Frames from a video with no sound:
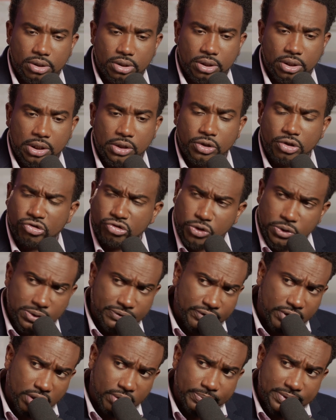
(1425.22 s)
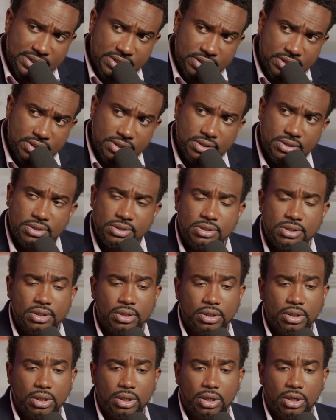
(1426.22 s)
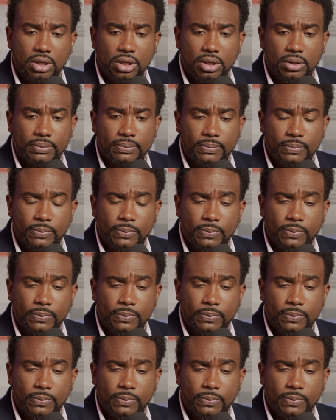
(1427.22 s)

you know the growth of our business. Um,